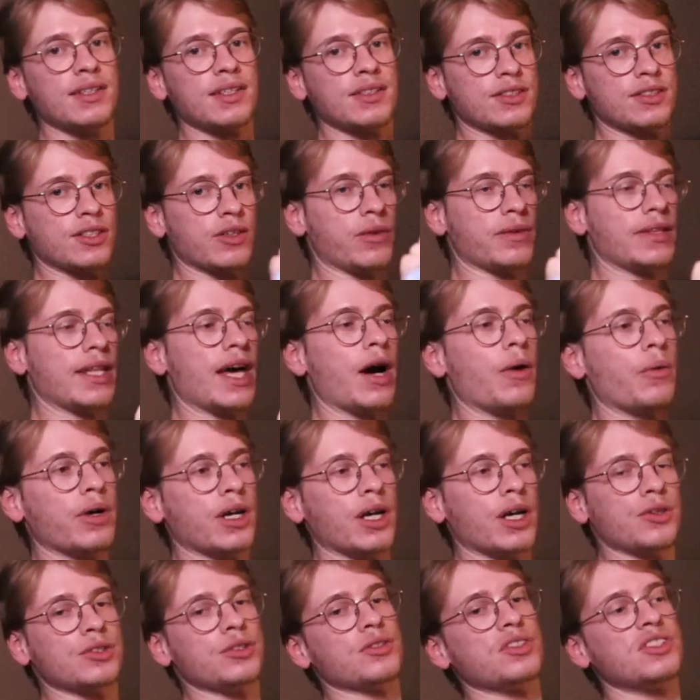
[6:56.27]
So in that one, I
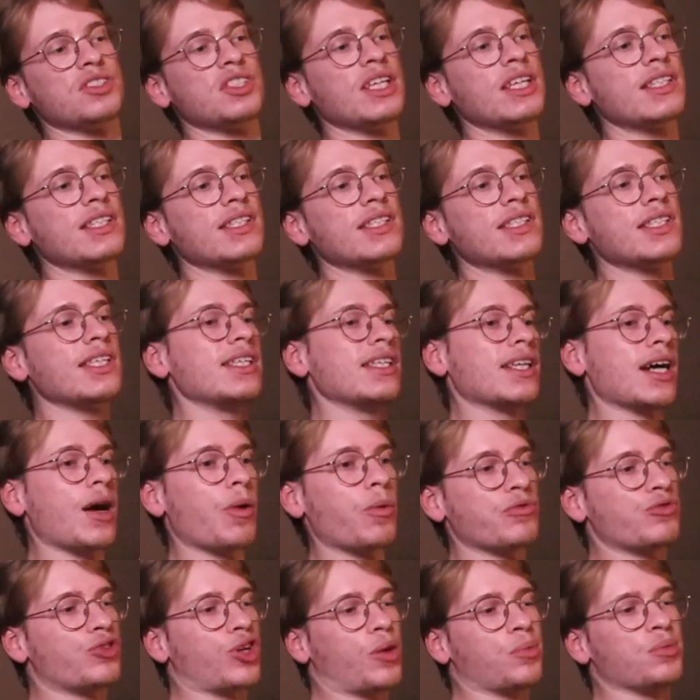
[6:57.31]
was on 60. I would
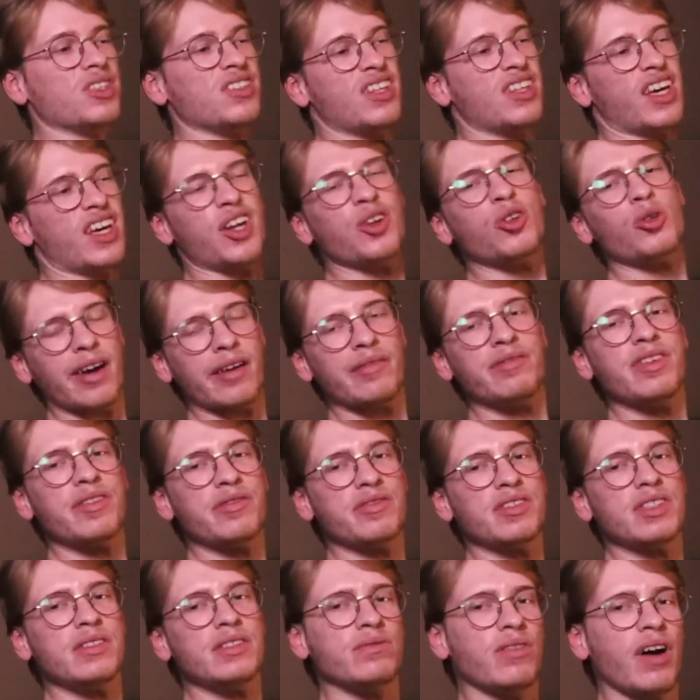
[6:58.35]
have dropped it down to about
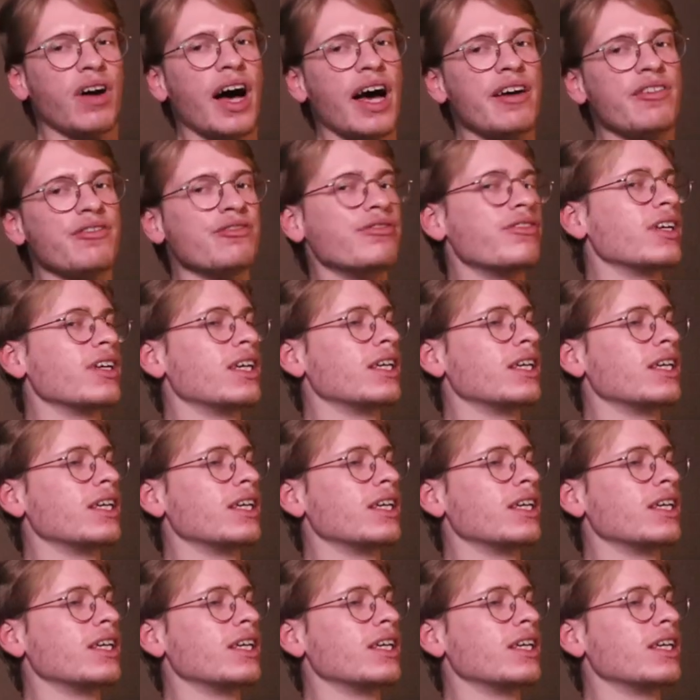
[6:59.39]
55.